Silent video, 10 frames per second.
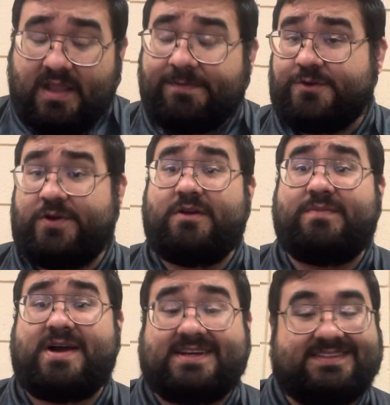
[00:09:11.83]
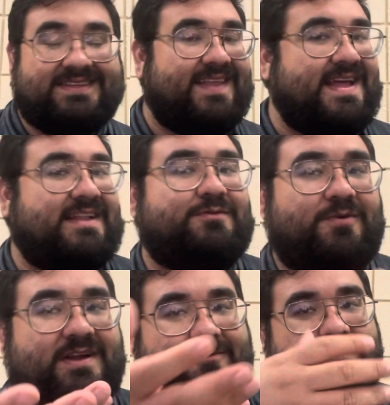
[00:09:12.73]
trainer boxes and that's
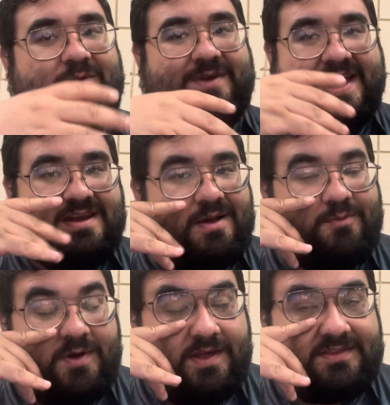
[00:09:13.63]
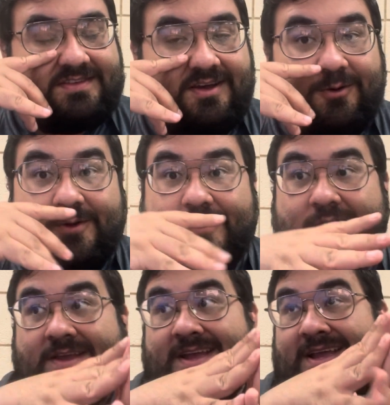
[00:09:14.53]
what we end up with. So
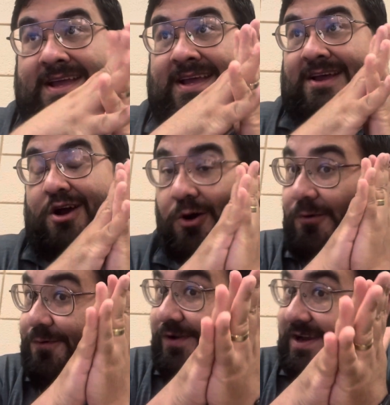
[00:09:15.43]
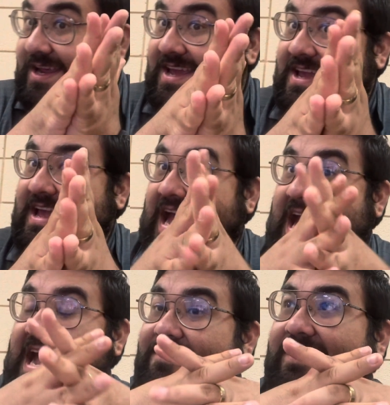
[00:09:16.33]
hopefully I
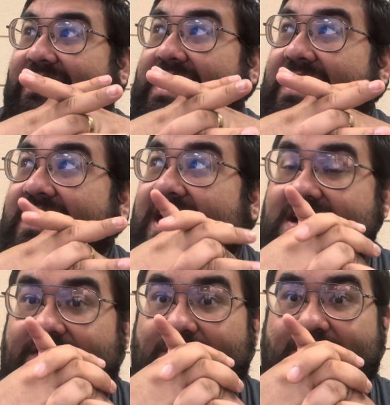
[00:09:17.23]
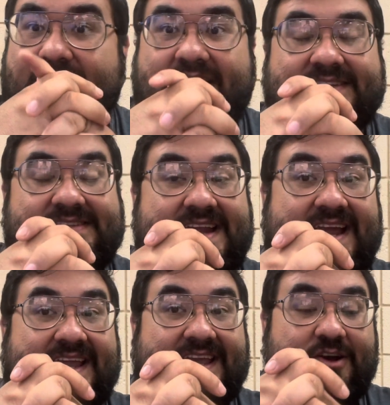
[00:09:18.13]
have, I think, another box that I
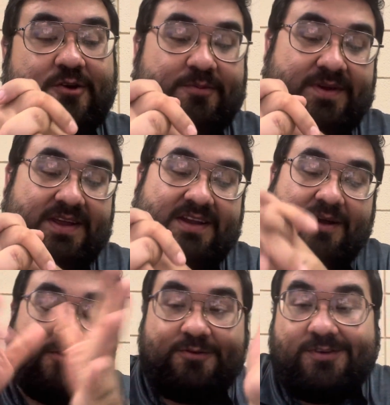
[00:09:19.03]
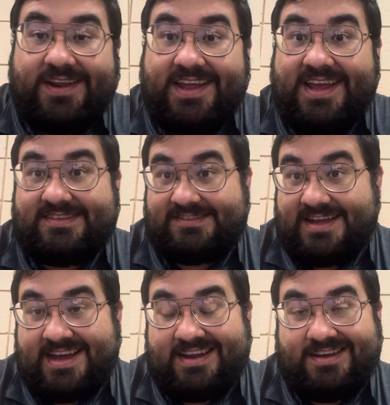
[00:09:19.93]
can open. Hopefully it's
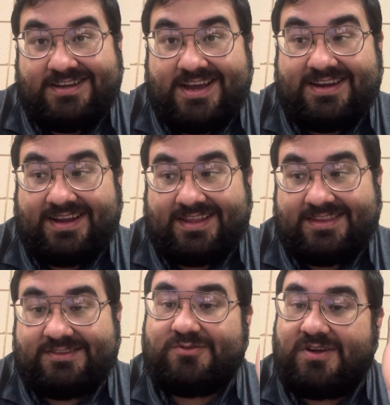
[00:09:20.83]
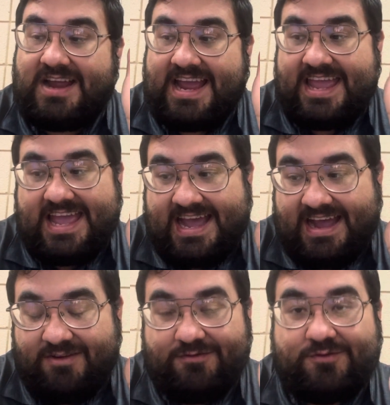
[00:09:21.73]
not a dud like this one. I
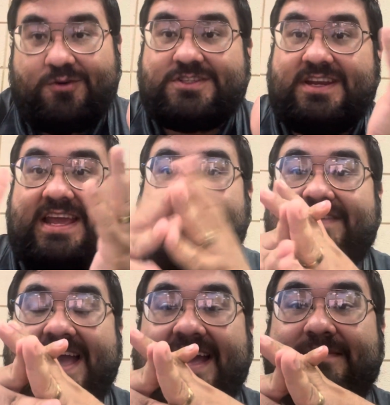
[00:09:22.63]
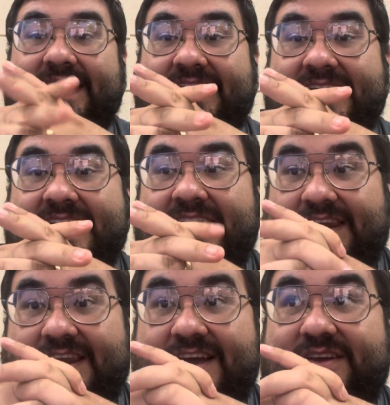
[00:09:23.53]
unfortunately have had my
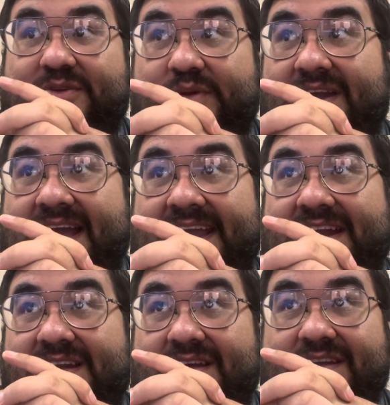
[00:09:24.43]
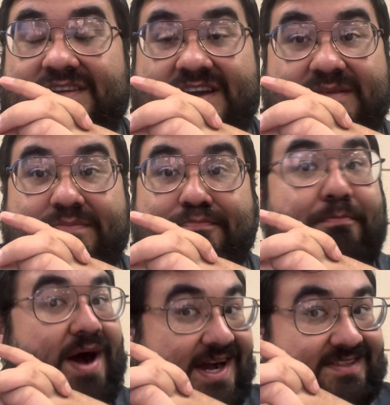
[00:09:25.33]
luck where I get a lot of dud
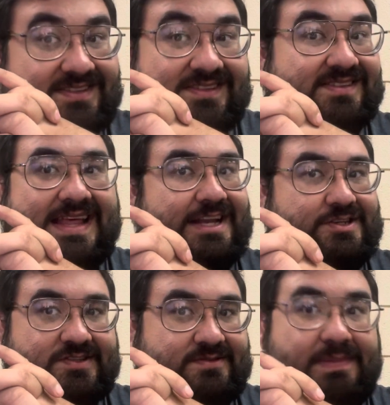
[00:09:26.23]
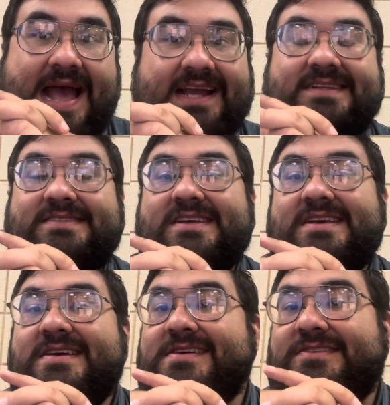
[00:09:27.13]
boxes, not just packs.
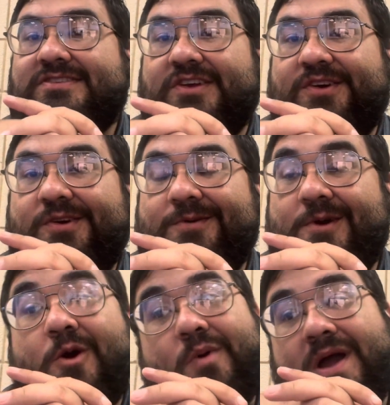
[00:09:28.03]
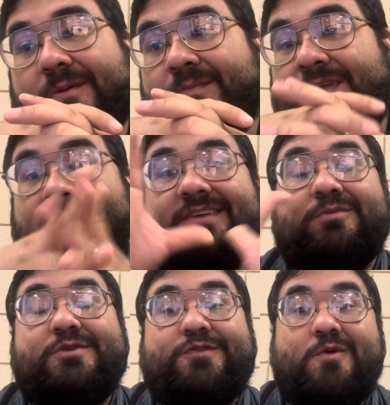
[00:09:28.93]
So, oh well. Thank you guys so
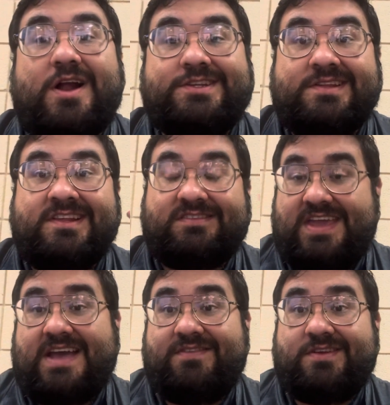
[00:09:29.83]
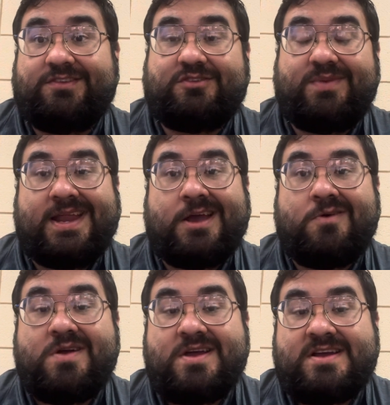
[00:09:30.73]
much for watching this. If you haven't done so by
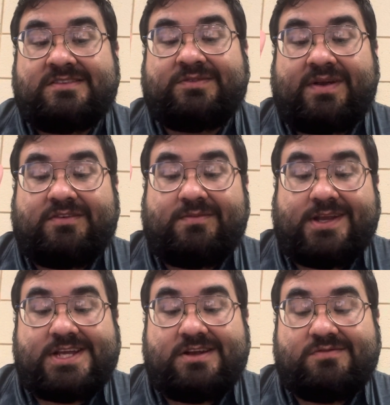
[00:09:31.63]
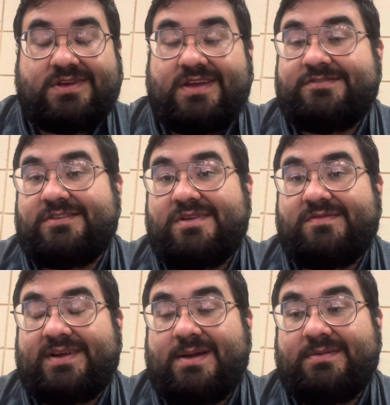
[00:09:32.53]
now, subscribe to my channel. Give some love
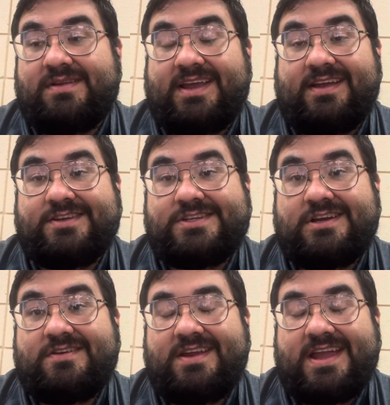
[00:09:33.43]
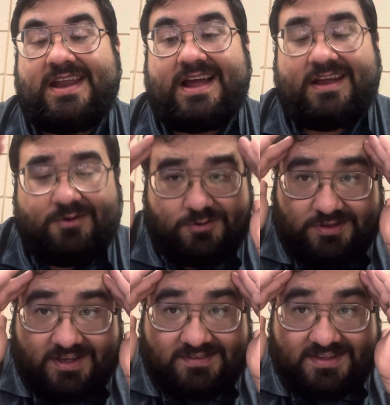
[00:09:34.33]
by commenting, liking, and sharing. And I will
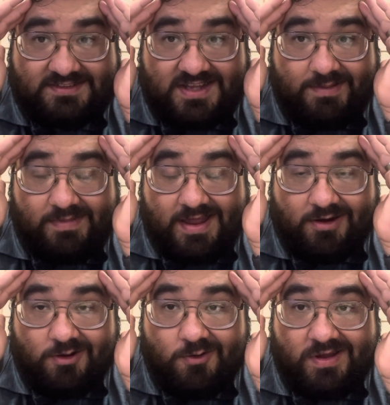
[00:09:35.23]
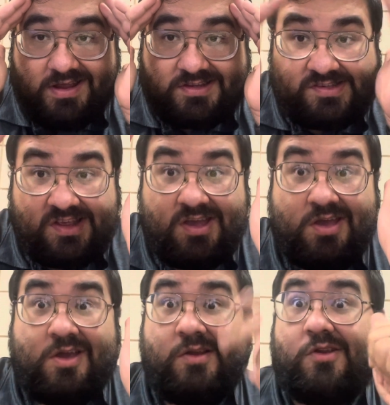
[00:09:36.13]
see you guys next time. Like always,
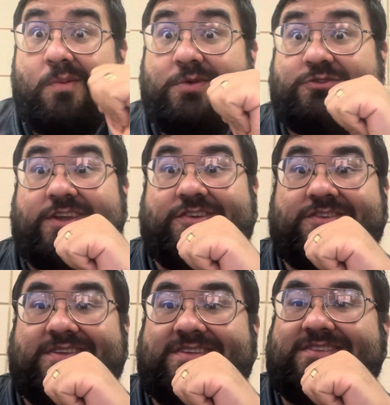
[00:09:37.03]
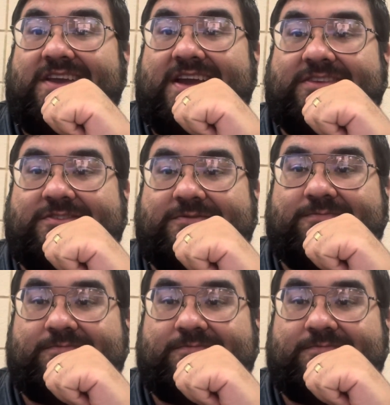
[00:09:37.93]
don't be strangers. See you guys.